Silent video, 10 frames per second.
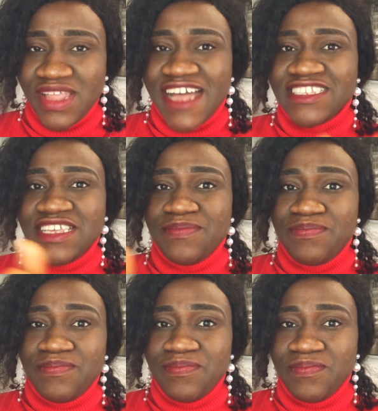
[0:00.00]
as a
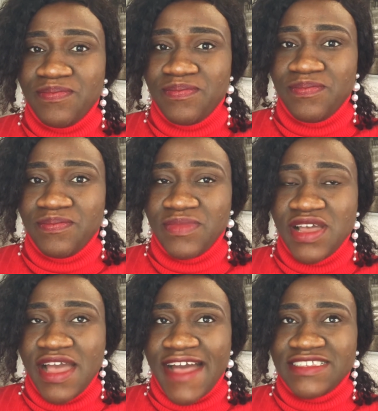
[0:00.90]

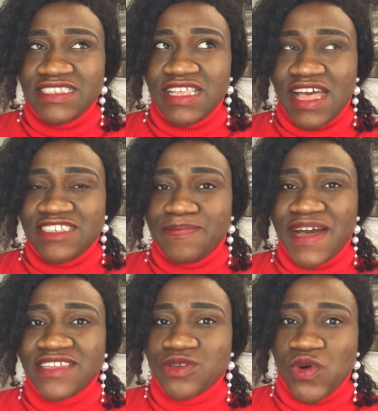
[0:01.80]
as as
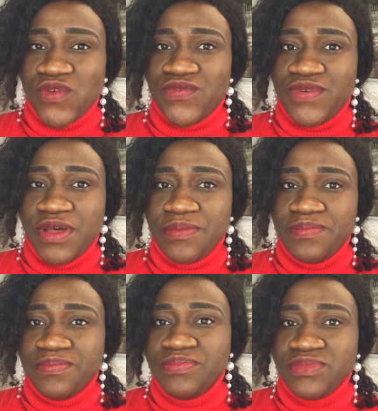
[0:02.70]
part of
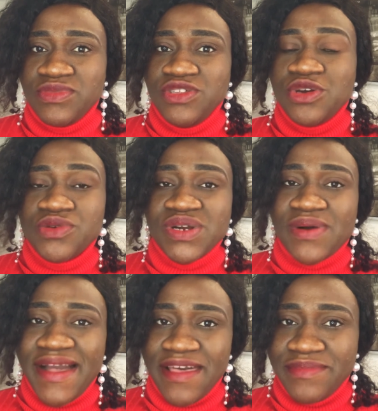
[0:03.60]
um your
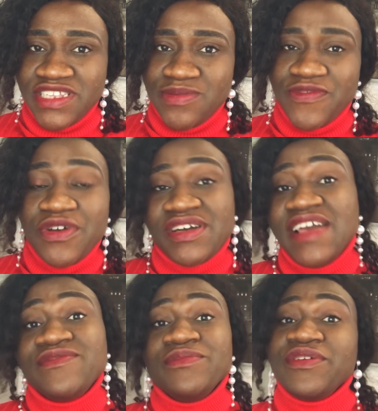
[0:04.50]
requirements before you can
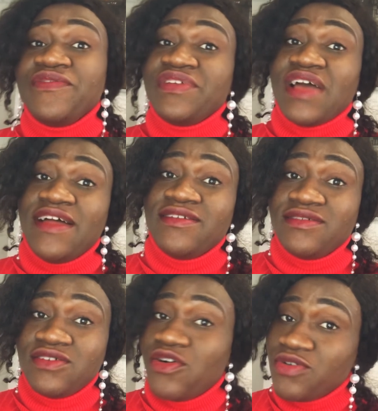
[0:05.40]
even be given an
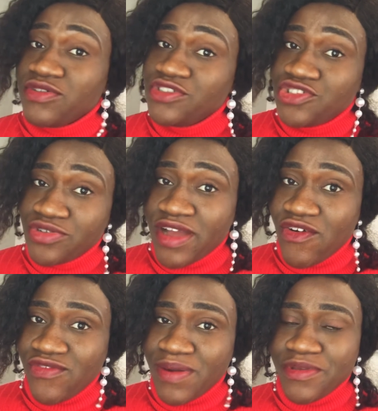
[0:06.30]
unconditional
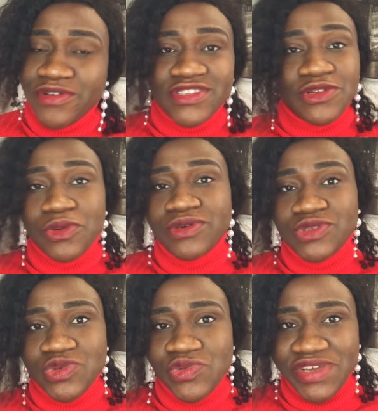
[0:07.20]
offer because they don't
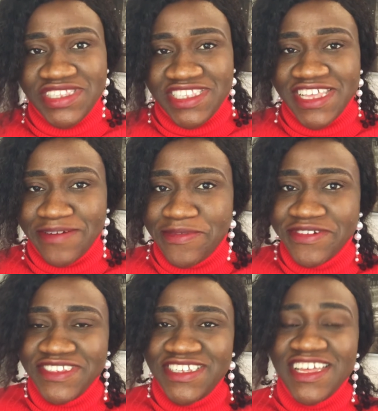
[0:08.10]
want to waste
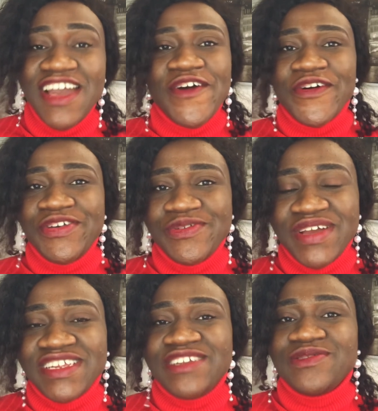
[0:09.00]
money on you
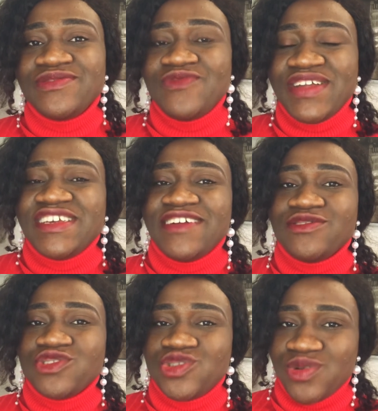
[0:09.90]
when they don't when they are
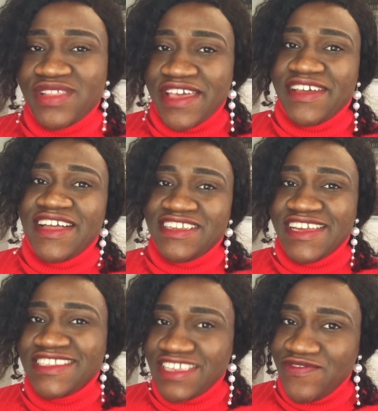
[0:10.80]
not sure that you can
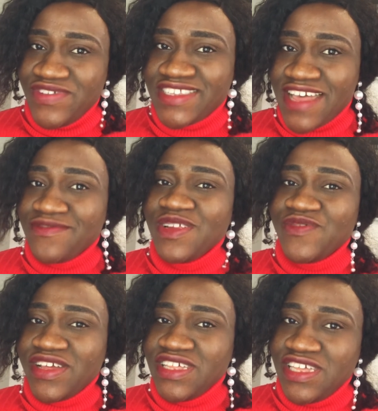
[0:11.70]
get a visa even
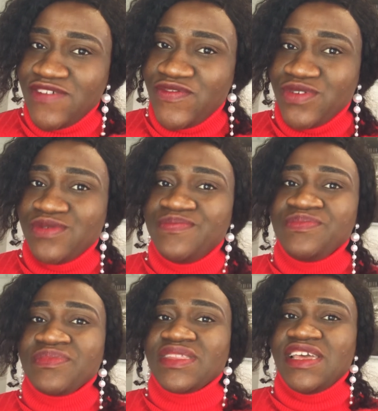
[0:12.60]
if they give you
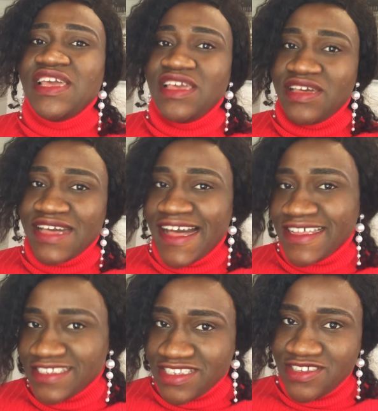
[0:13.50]
a
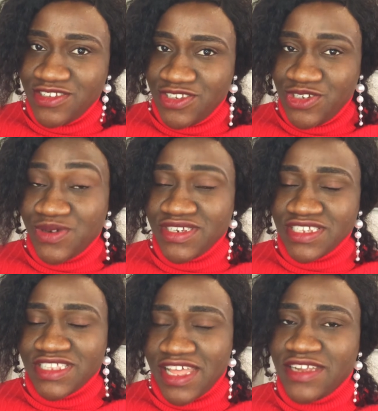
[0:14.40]
CAS do you
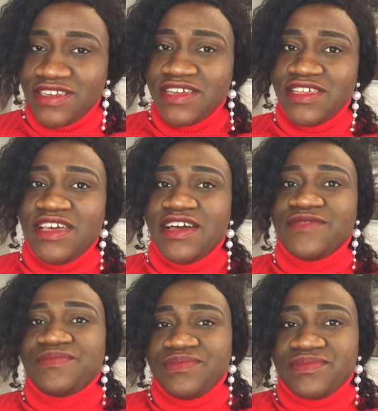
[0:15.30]
understand yeah
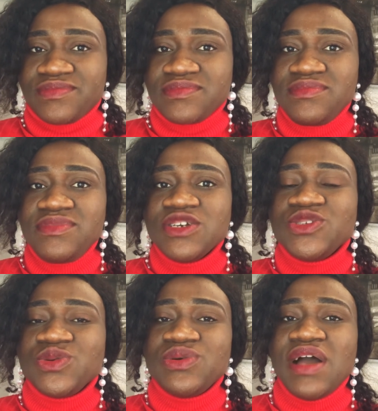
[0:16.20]

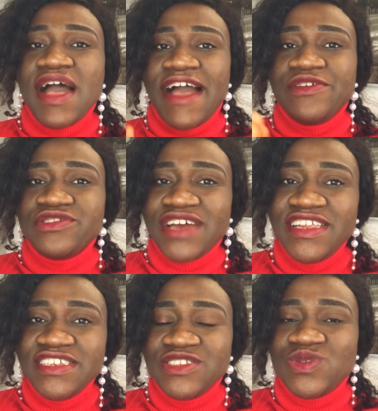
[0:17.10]
so I
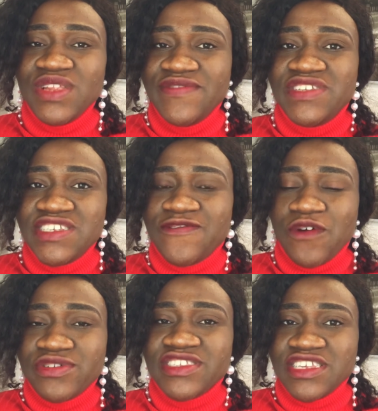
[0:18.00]
usually need to leave these
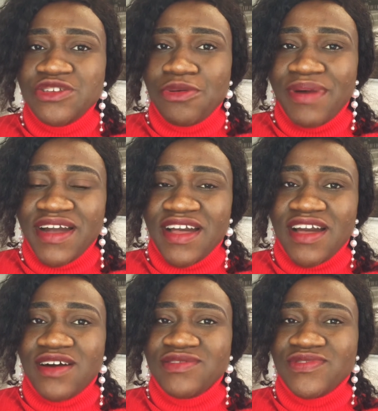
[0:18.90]
funds in your bank
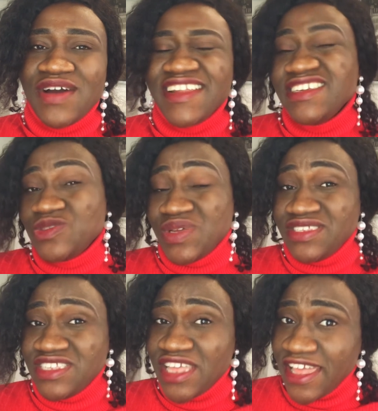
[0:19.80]
account for at least
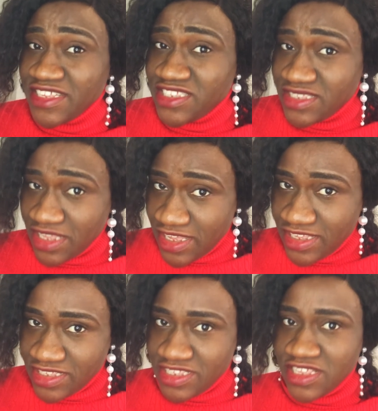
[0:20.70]
28
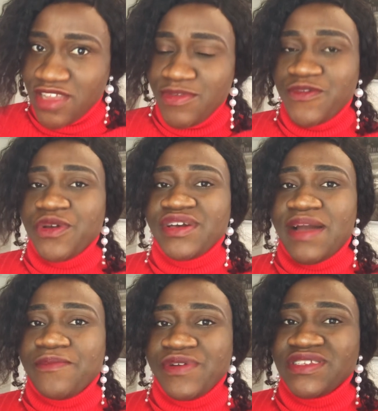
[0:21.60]
days before you
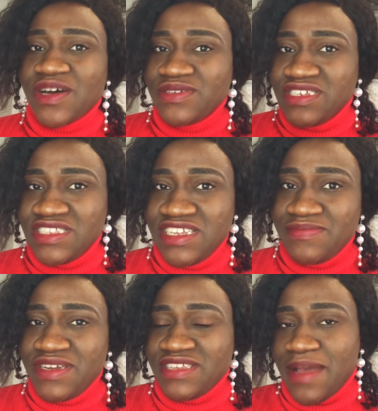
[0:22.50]
can print out the
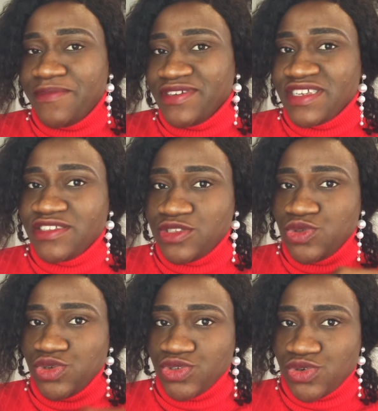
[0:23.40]
statement and present it
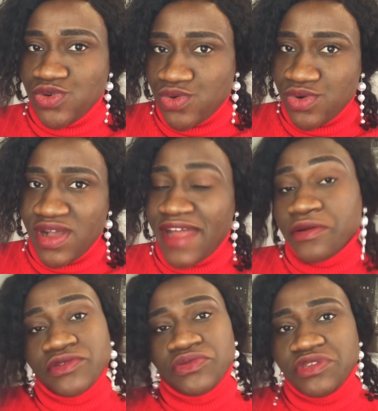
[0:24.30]
to your school and
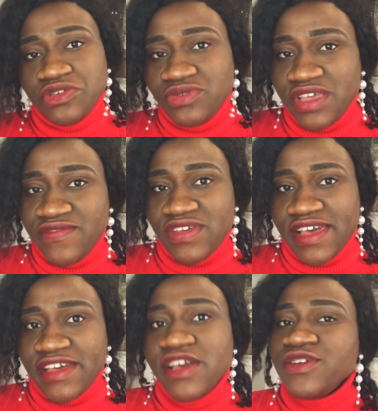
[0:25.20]
also the
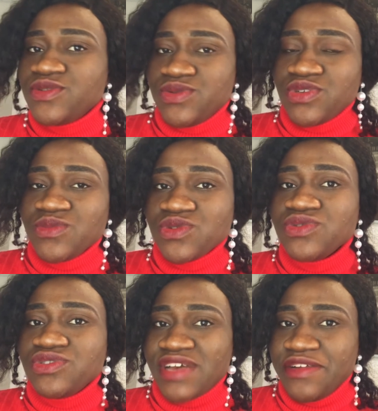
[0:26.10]
UKVI. So some
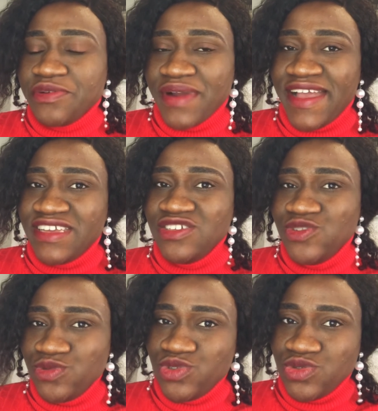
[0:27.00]
schools usually require
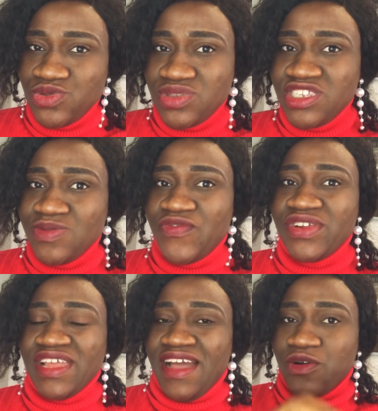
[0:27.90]
you to do this before
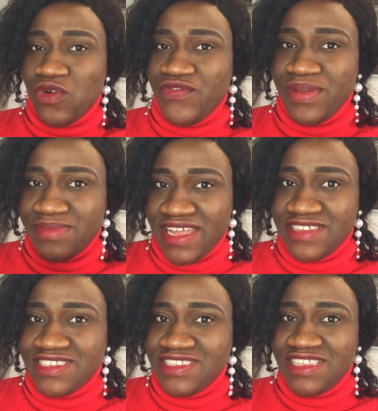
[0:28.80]
they can confirm
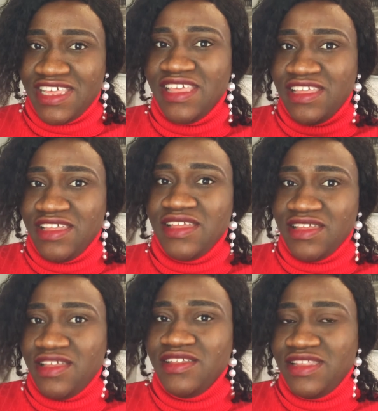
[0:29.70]
that they
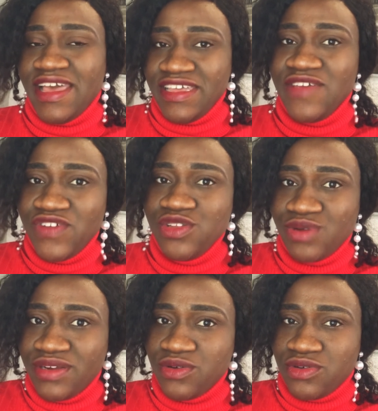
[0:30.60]
they are giving you
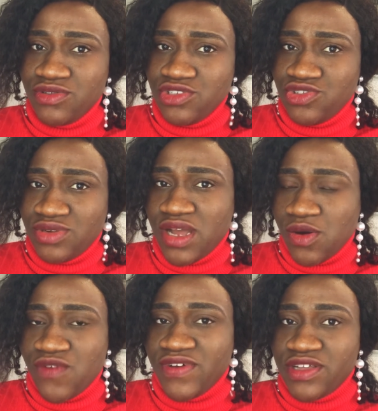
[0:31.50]
an unconditional
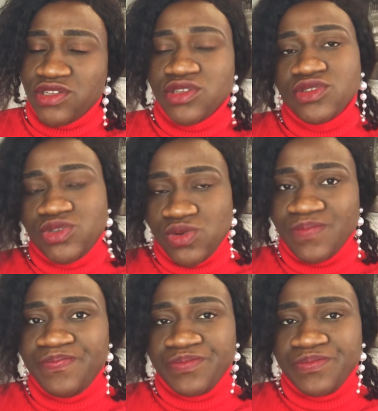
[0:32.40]
offer. So